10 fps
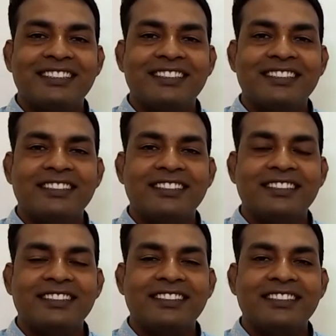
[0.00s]

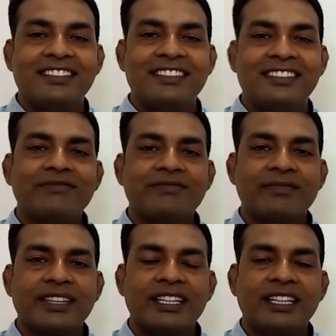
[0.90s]

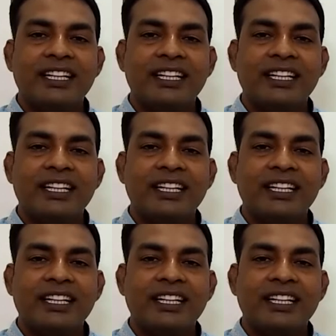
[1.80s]
Nothing is said.